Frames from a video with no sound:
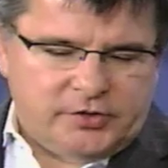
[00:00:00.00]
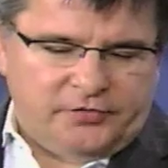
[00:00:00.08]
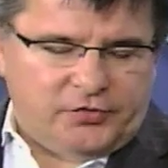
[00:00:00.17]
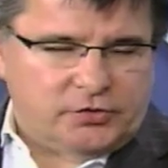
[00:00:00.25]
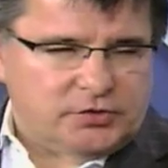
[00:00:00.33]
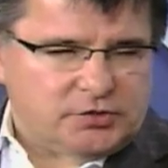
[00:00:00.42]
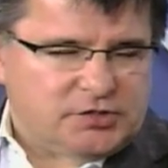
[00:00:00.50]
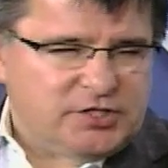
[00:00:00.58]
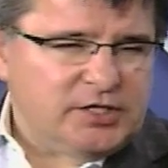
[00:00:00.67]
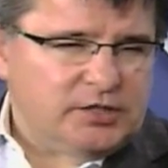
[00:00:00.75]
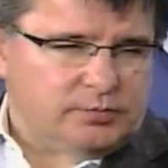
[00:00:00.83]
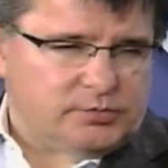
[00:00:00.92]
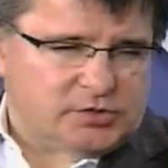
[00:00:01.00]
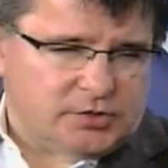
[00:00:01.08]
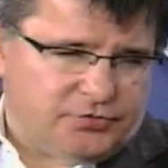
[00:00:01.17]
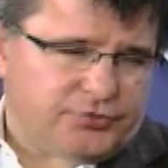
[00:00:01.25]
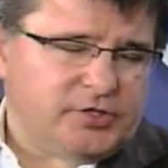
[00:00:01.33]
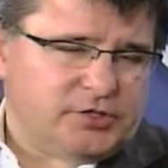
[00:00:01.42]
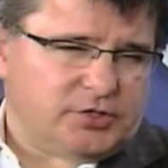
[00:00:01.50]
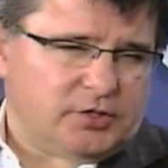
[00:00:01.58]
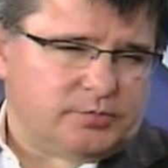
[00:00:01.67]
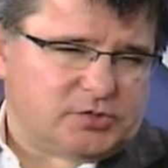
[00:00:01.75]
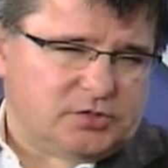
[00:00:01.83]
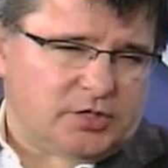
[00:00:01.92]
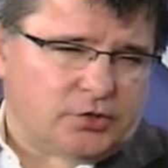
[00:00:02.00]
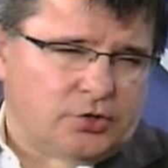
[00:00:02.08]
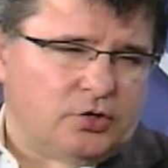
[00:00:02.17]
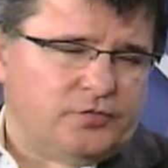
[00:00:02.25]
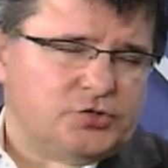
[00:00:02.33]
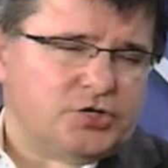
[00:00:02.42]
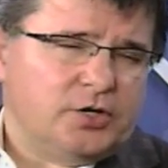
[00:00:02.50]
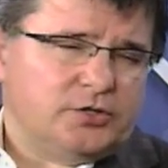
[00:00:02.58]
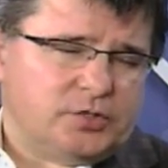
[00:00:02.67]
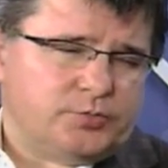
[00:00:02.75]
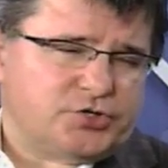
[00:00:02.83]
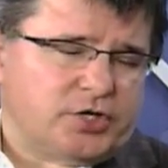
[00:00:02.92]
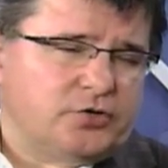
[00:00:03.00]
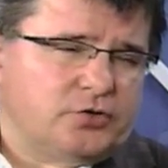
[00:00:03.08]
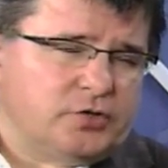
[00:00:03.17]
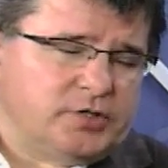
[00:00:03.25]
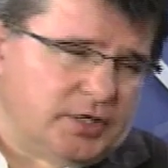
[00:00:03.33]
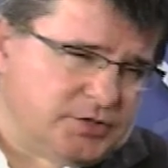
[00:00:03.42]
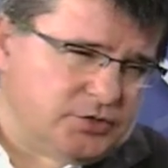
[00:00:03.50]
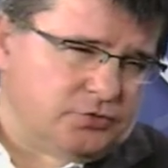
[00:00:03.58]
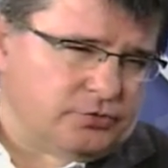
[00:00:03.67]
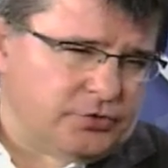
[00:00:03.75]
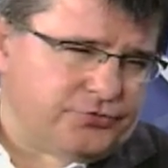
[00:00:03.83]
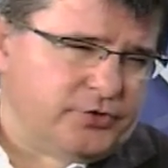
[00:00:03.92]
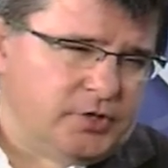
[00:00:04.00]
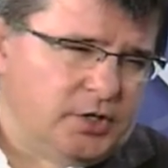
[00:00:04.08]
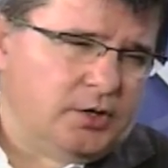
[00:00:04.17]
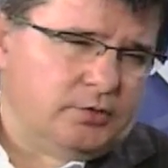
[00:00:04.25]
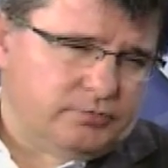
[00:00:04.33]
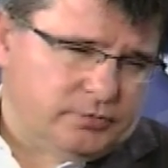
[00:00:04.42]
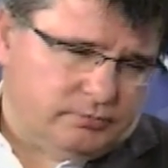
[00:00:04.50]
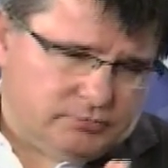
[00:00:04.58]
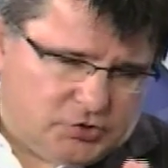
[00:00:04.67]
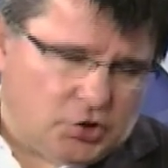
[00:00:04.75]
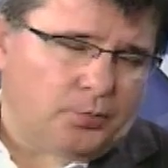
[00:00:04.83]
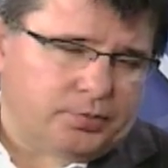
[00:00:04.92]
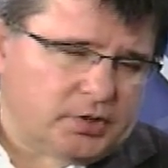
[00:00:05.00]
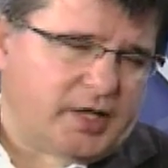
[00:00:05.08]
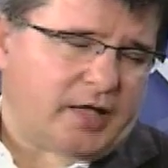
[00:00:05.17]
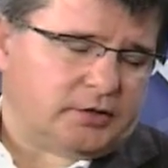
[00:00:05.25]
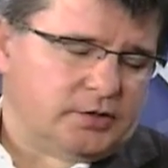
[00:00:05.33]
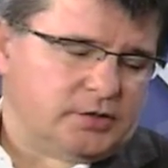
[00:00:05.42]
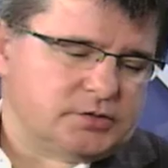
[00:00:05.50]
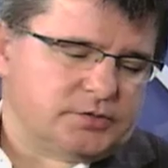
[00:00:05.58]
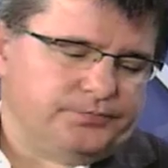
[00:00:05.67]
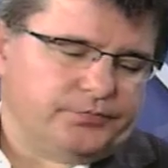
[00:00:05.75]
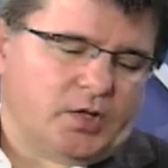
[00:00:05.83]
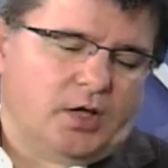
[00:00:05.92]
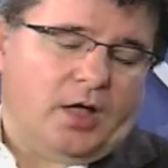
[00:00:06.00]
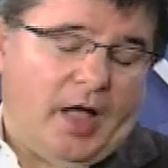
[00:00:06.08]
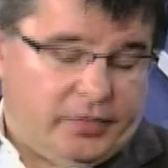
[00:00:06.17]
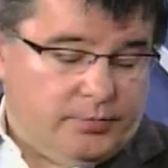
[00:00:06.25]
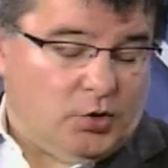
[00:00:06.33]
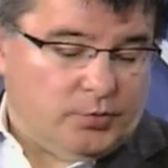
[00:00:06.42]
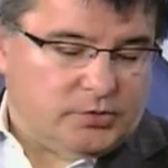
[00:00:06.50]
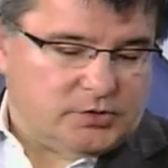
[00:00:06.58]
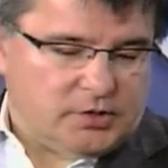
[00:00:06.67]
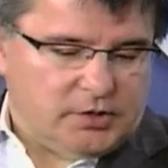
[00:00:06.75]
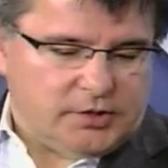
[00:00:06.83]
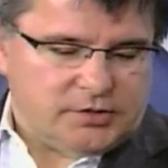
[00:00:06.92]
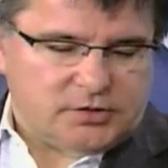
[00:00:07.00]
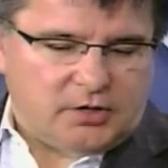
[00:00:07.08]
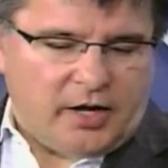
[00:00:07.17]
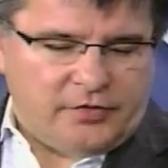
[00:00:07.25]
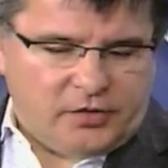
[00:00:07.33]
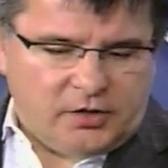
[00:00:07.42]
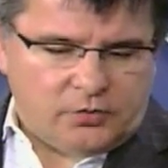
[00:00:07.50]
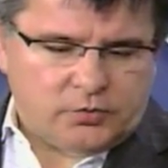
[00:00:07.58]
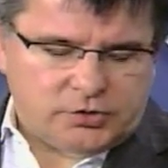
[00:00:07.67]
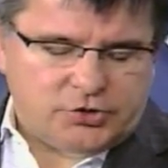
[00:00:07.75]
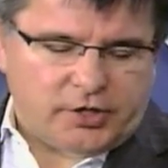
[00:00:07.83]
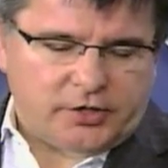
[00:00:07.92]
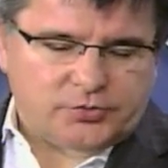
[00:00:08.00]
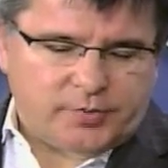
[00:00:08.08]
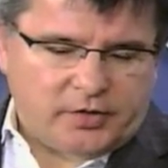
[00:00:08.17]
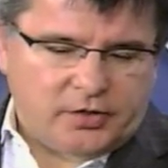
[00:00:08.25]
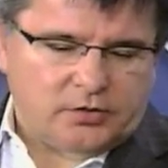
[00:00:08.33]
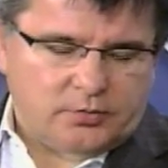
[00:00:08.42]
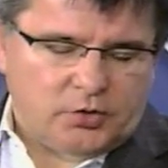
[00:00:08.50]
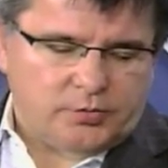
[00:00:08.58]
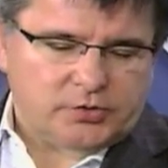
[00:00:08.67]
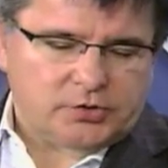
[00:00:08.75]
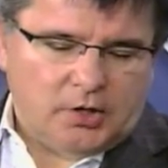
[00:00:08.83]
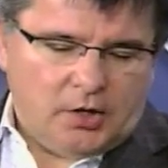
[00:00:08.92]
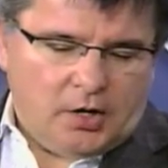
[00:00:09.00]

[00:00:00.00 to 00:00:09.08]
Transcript: different teams, the three teams, Yanukovych, Tymoshenko and Yatsenyuk, the three top candidates, at the moment at least, I think it will change, but I think the moment.